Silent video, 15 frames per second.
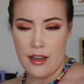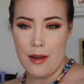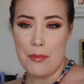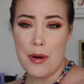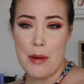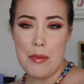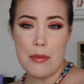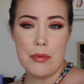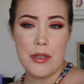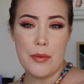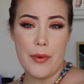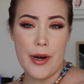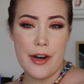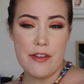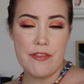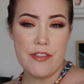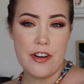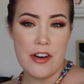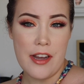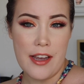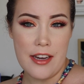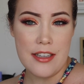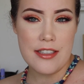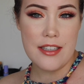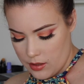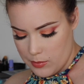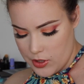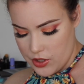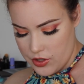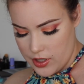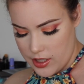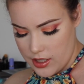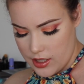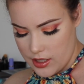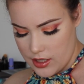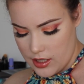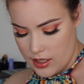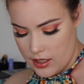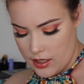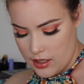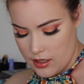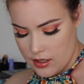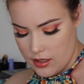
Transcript: I'll probably wear it for 8. I'm just trying to see.